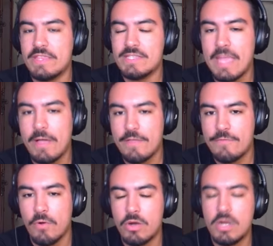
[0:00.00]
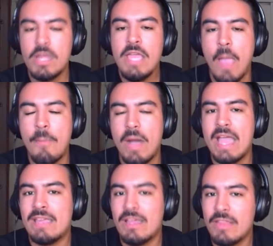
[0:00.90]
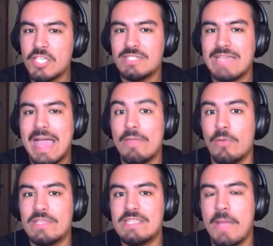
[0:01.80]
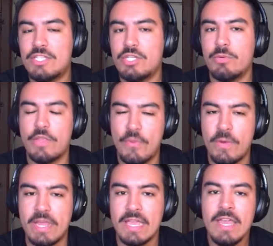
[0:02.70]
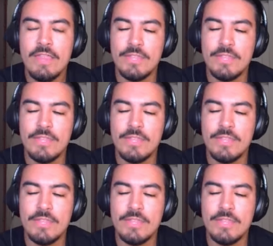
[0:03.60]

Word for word: the state by 4 and by election time he wins it by 2 or 3,